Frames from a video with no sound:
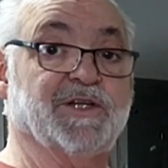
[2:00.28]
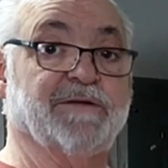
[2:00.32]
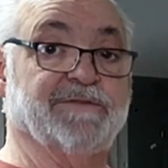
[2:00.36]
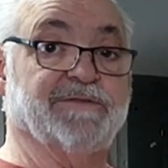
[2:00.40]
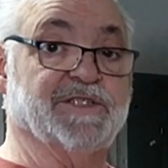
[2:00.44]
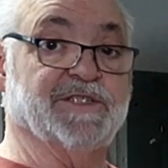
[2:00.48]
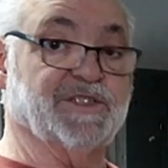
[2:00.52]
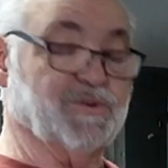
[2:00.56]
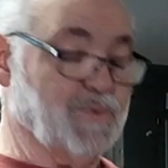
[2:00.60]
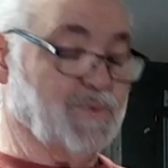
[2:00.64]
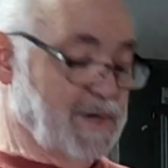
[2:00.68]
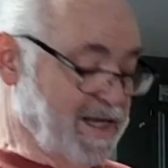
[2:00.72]
of a
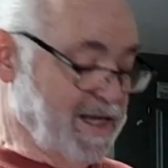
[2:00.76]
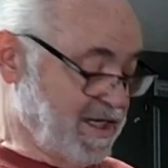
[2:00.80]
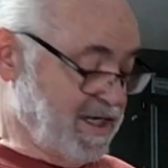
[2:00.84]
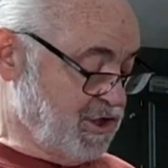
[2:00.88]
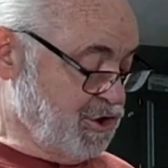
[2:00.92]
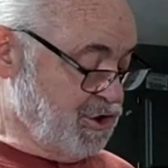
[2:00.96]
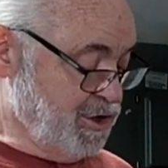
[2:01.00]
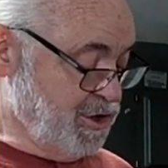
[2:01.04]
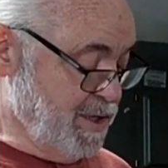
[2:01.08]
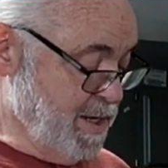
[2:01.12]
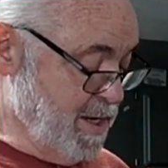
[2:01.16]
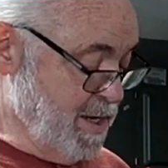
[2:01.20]

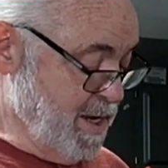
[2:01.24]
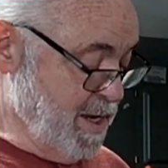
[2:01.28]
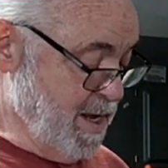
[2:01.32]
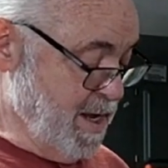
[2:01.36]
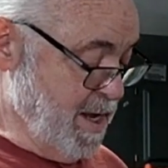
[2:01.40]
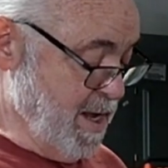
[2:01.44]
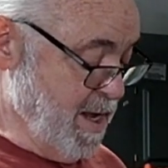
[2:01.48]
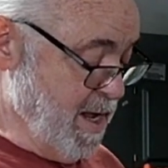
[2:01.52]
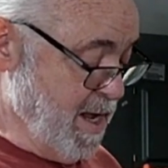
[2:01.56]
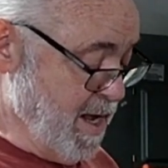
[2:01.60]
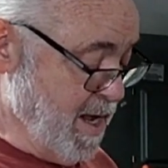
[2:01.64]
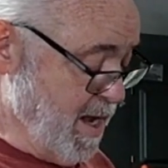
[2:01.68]
switch.
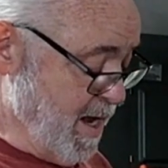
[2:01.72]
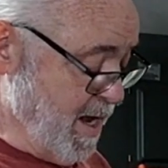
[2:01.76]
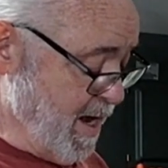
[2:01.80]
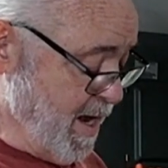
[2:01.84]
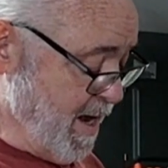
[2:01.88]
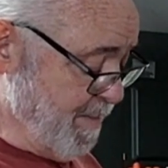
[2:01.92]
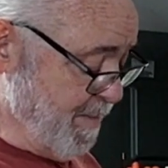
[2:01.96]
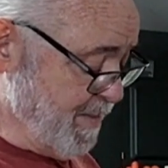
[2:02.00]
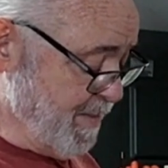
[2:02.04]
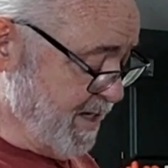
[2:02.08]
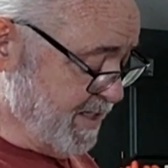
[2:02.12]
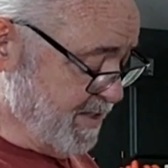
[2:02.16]

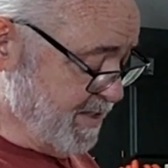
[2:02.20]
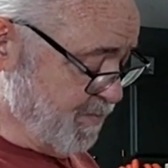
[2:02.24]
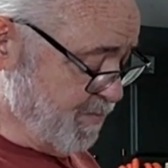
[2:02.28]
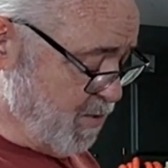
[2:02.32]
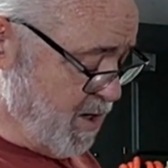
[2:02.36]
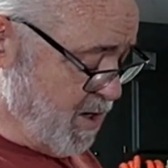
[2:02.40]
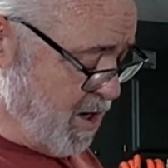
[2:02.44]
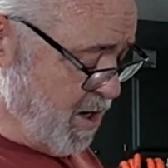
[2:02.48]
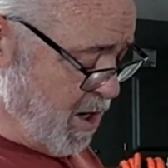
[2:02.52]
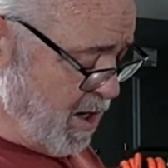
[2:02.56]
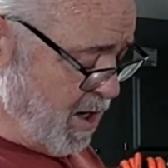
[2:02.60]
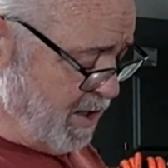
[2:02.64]
This
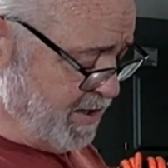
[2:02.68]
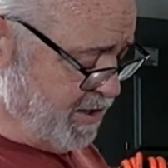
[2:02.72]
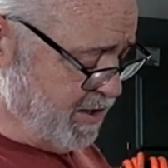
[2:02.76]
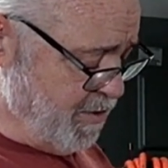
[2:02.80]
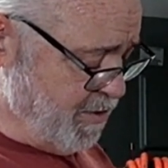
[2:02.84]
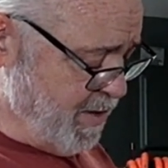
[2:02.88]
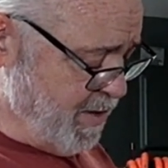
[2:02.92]
one also